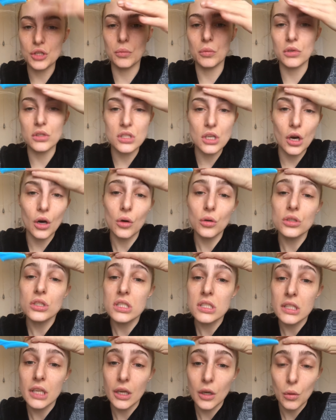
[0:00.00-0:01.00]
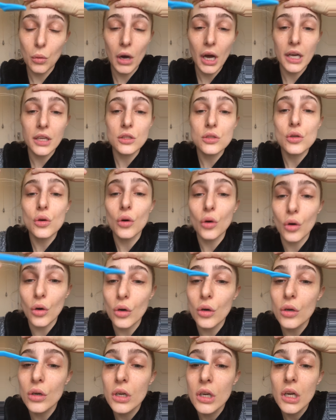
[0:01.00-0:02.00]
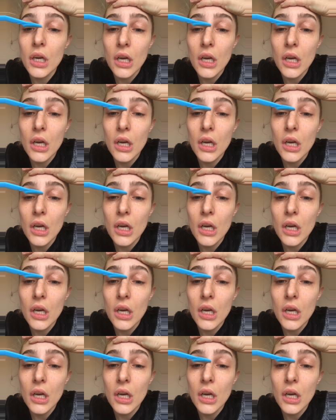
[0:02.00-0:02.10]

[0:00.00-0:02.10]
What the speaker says: You want to hold your skin quite taut,